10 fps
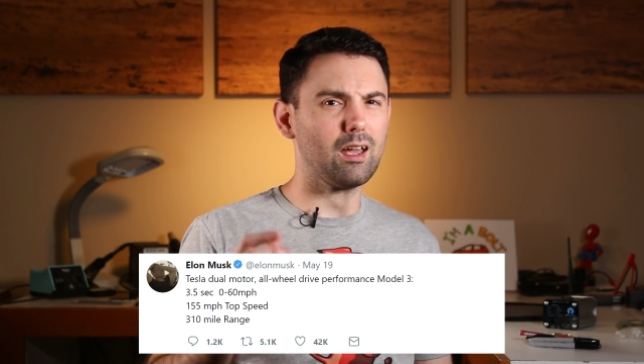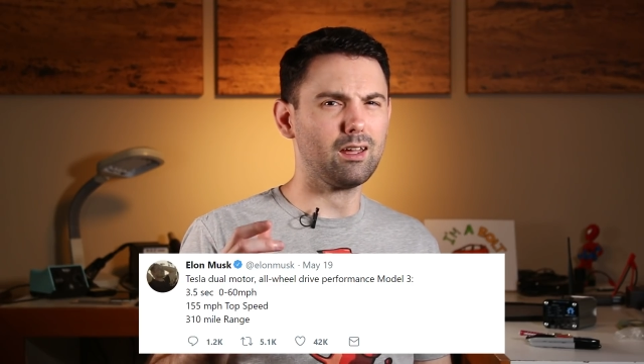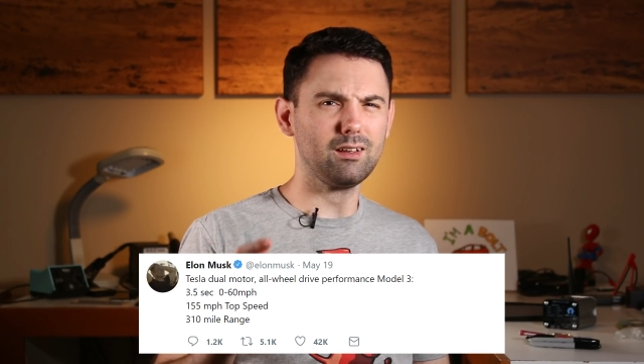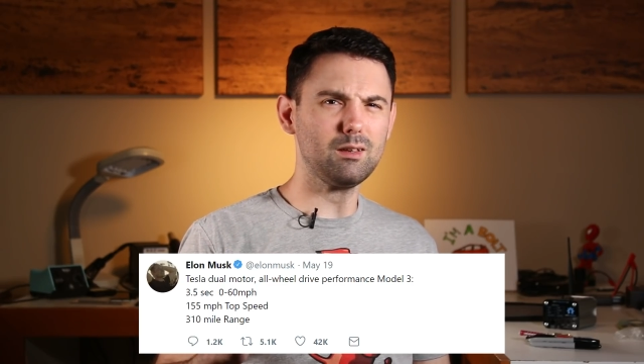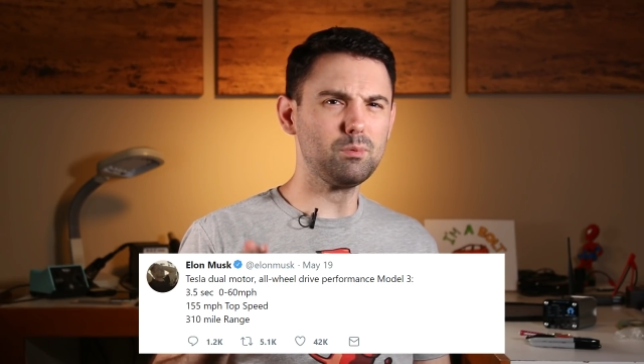
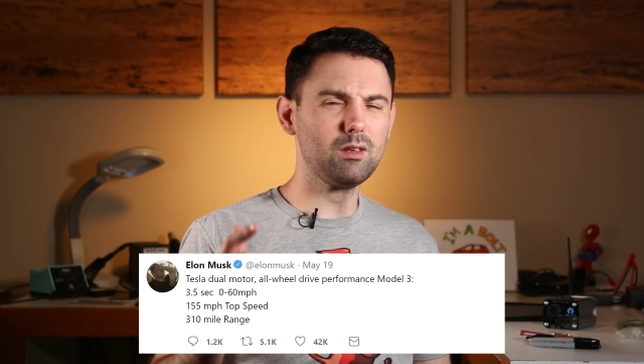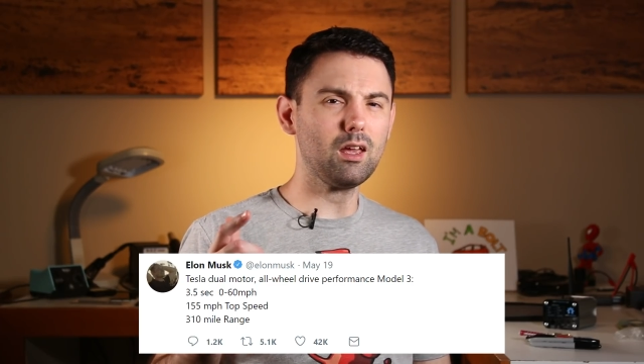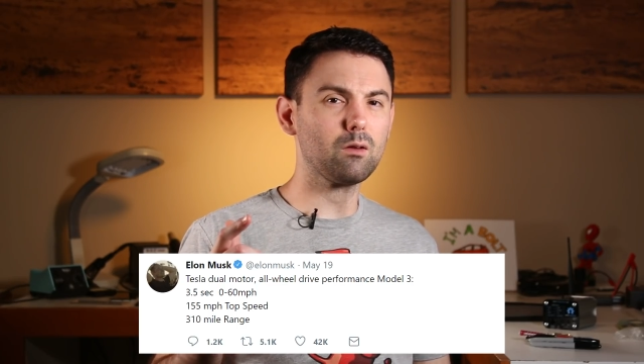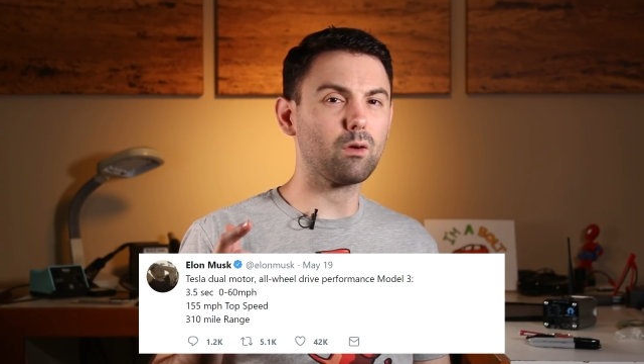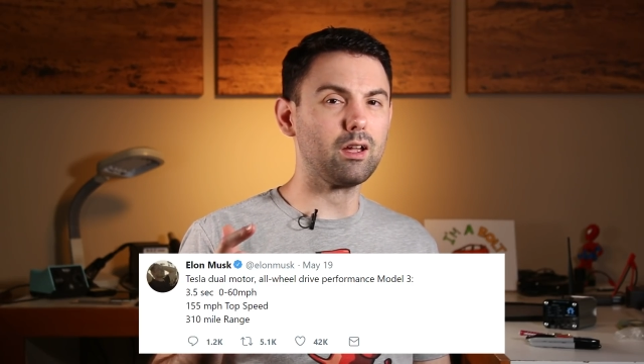an
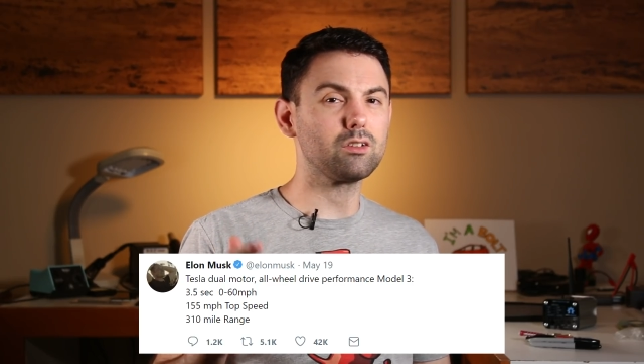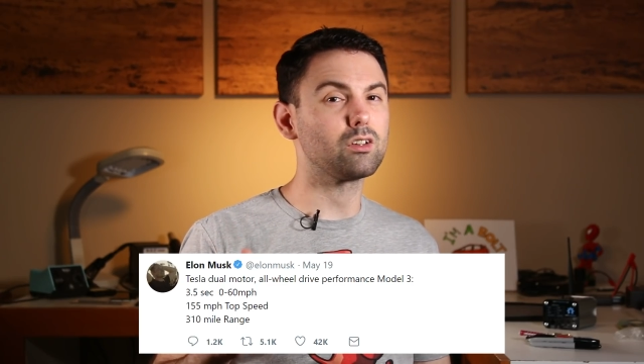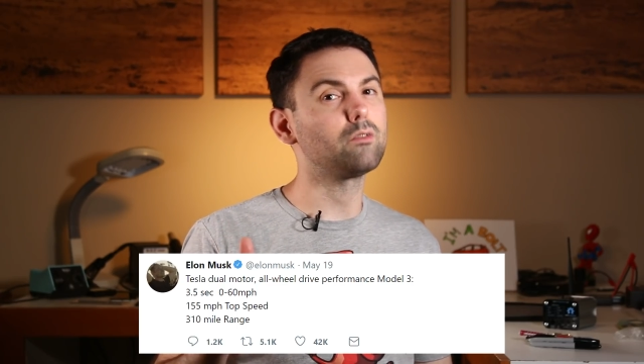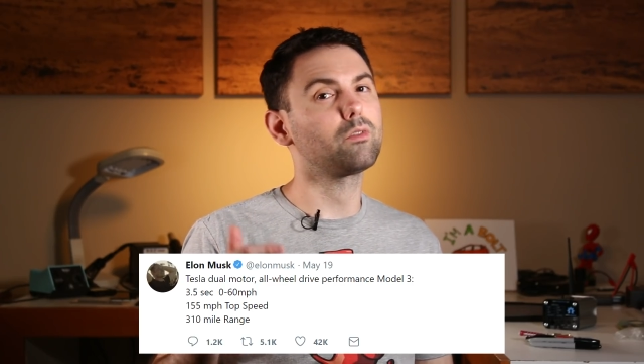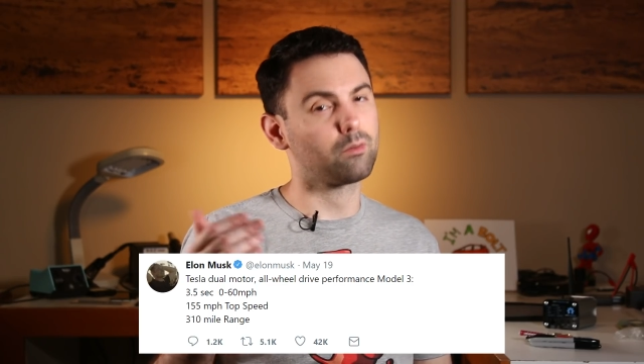EPA range
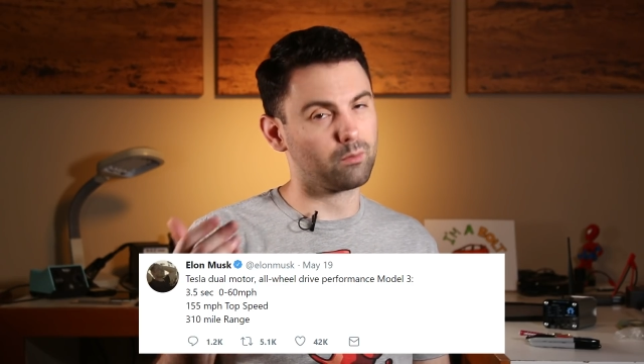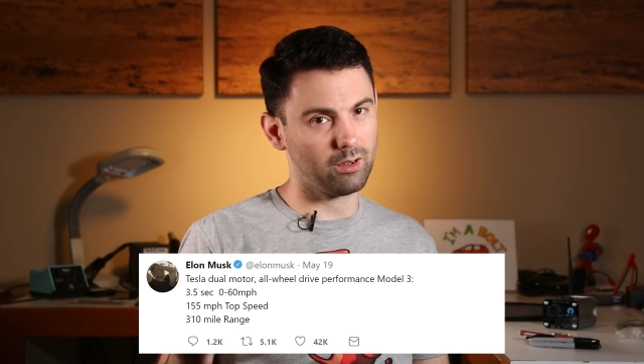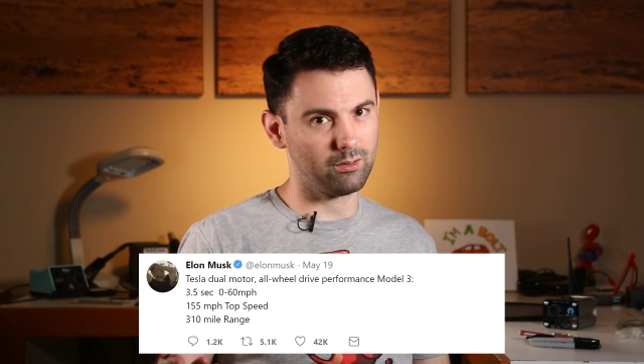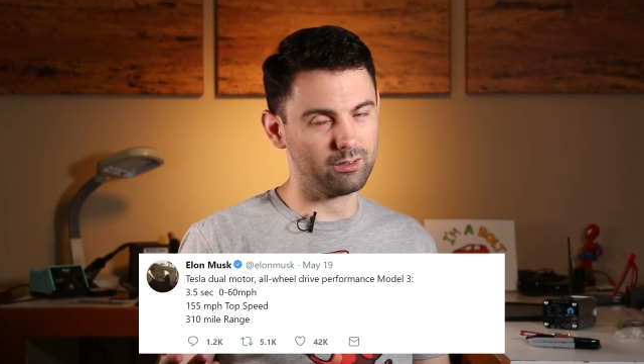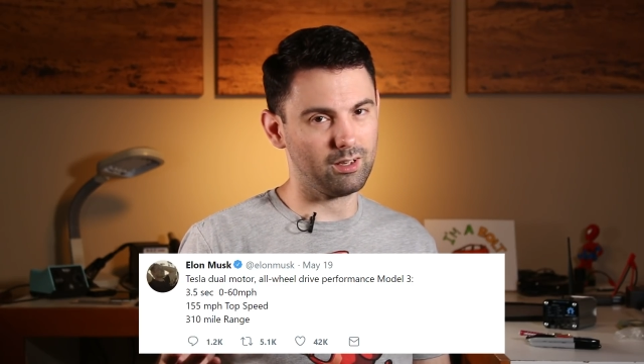of
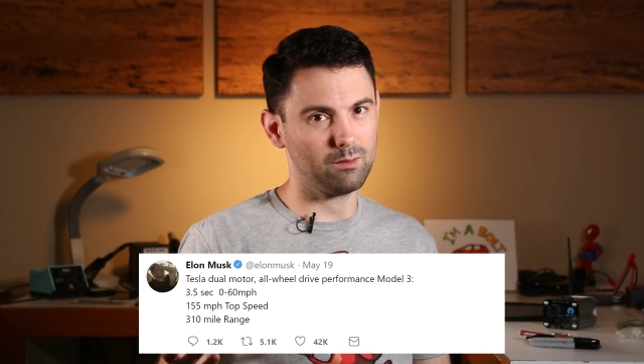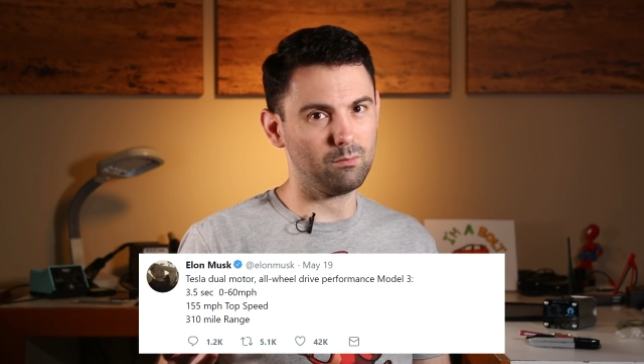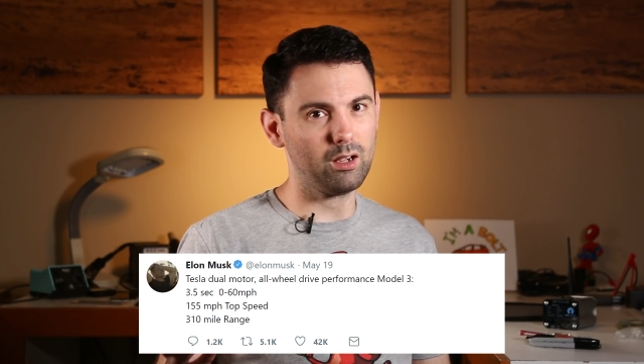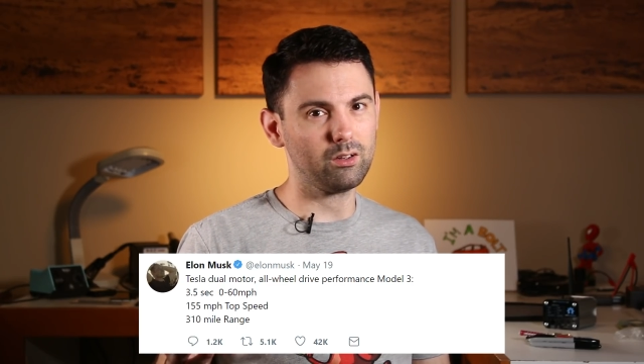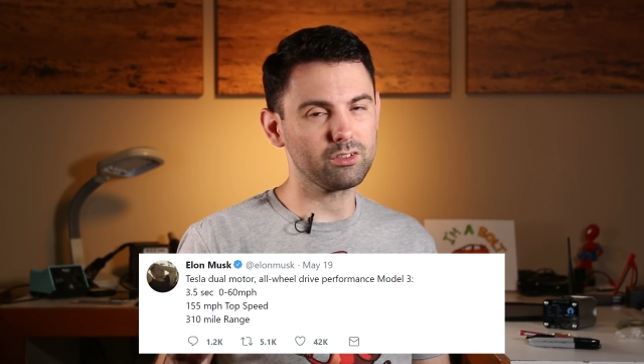310
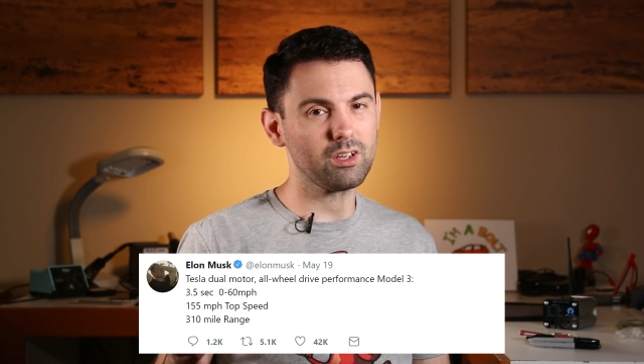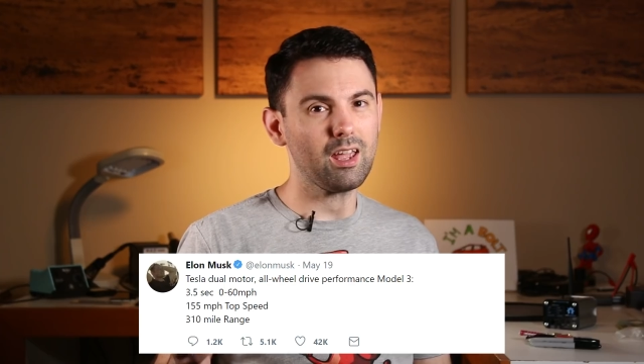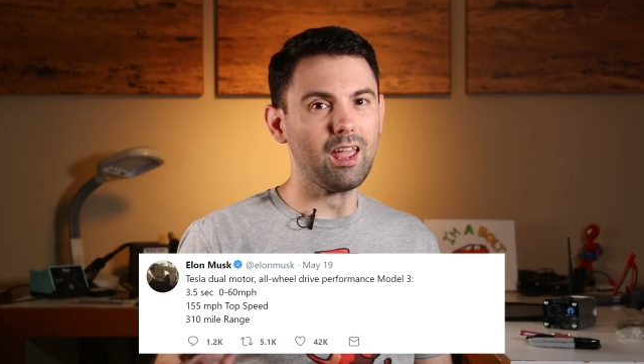miles,